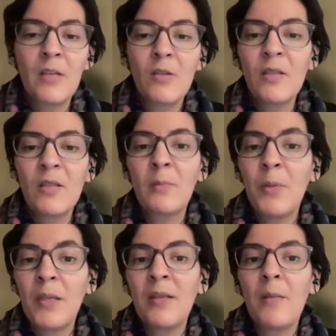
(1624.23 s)
So these are
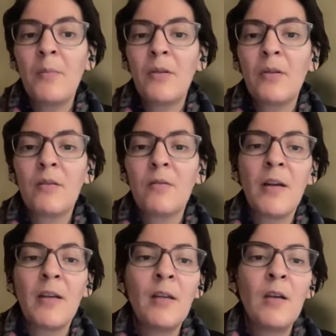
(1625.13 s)
big numbers,
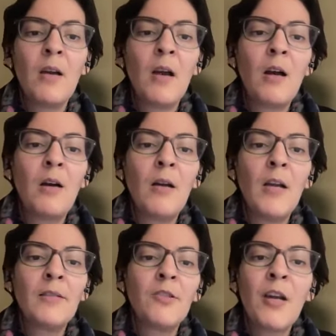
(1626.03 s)
right?
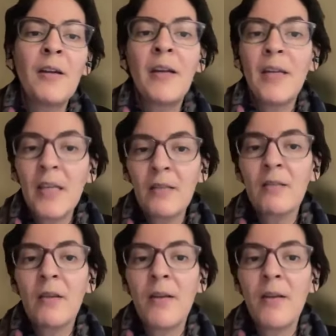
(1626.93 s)
And China is